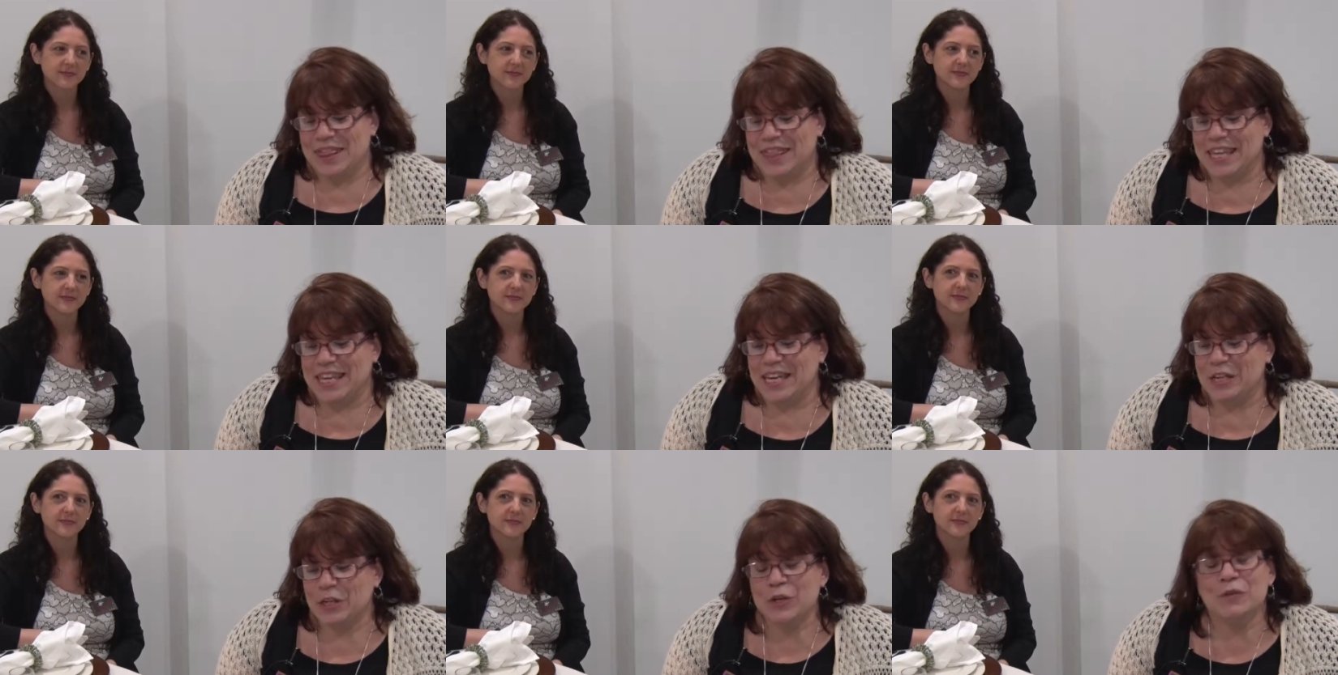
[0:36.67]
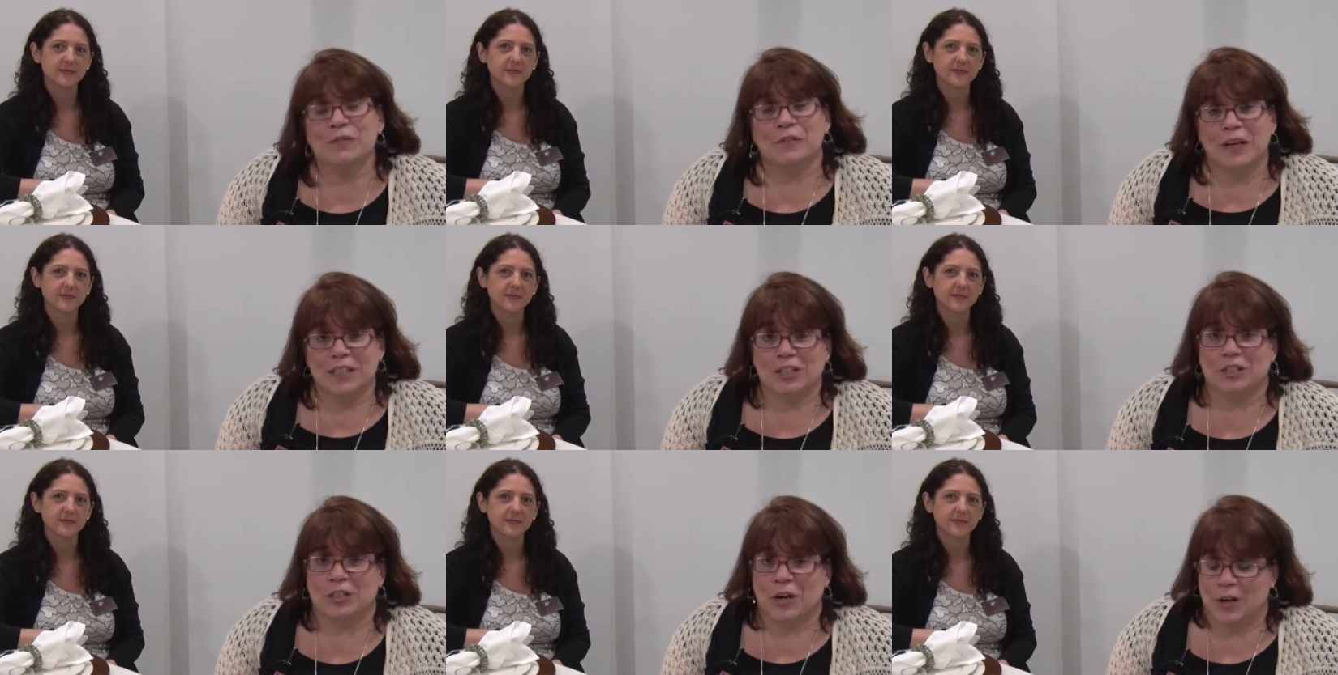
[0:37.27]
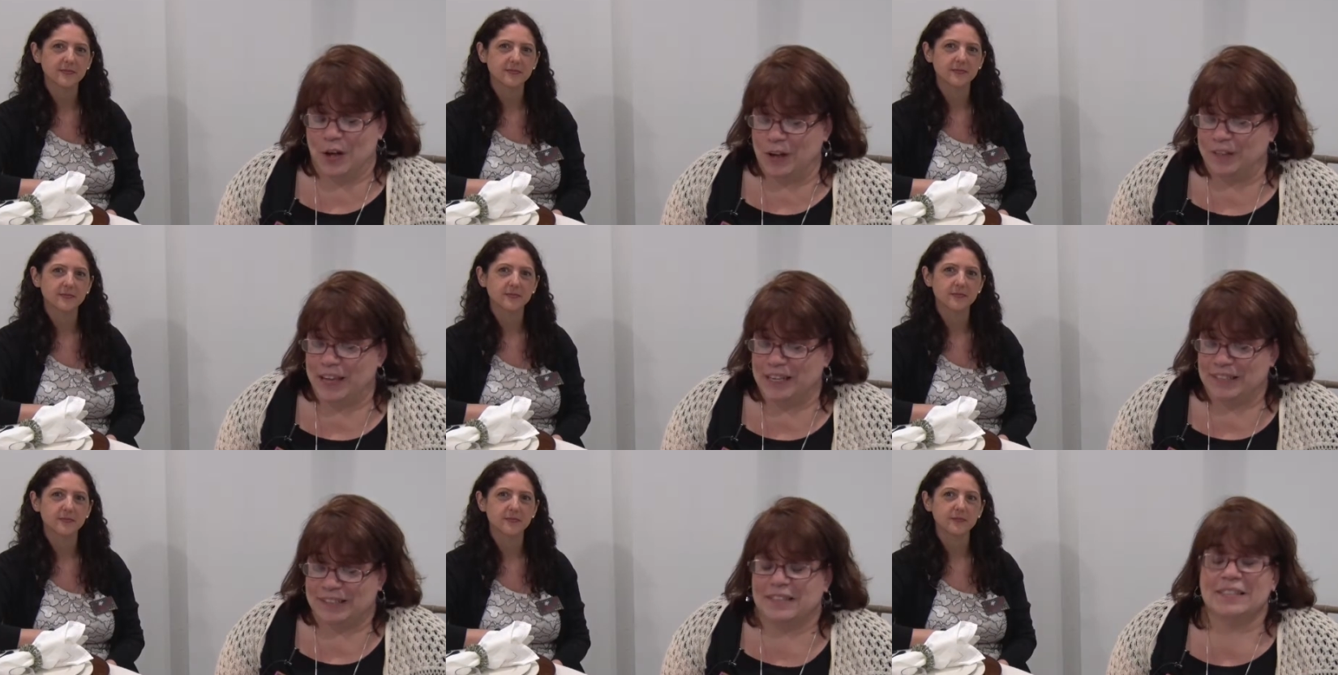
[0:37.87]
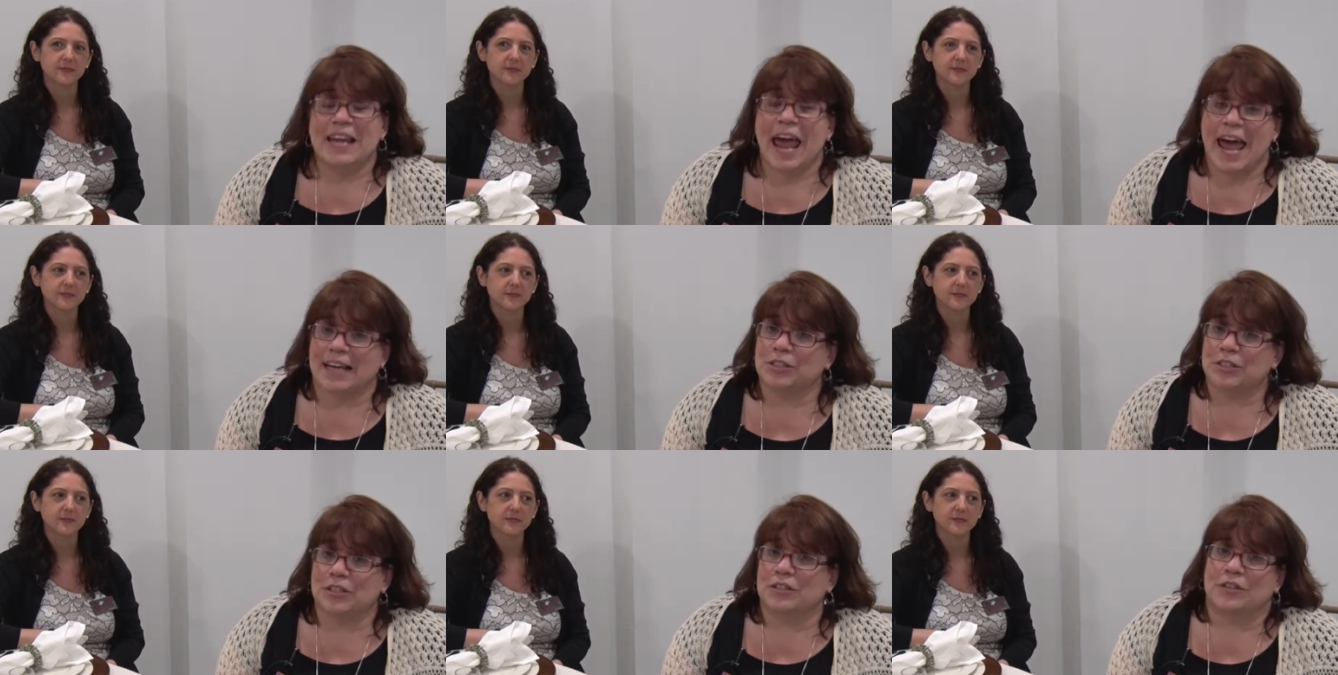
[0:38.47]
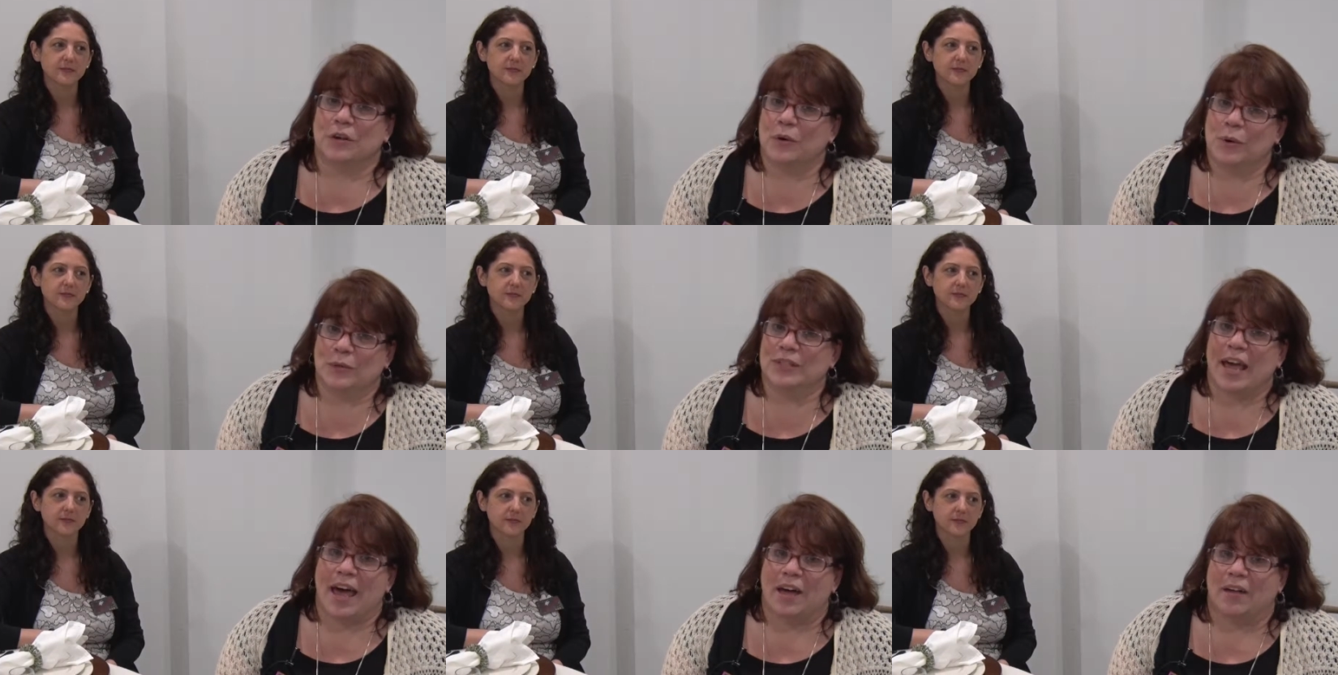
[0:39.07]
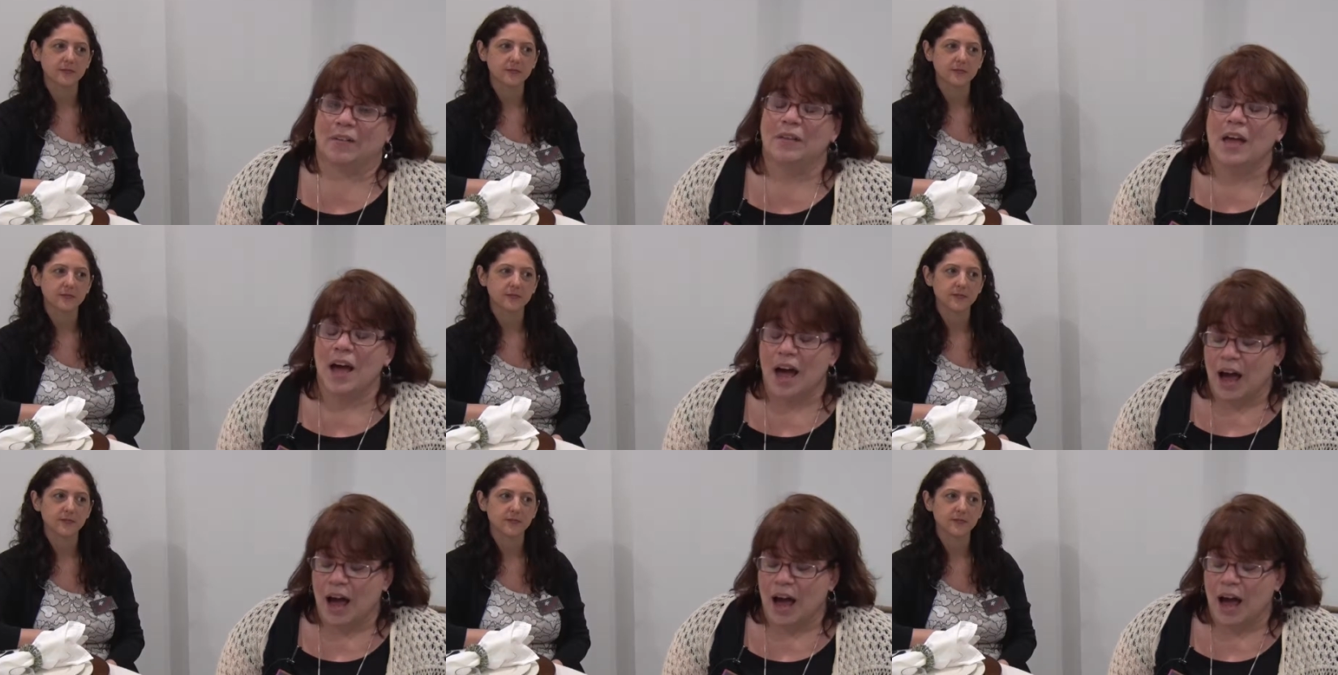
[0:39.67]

Speaker 1: the new function hall that is attached to the hotel.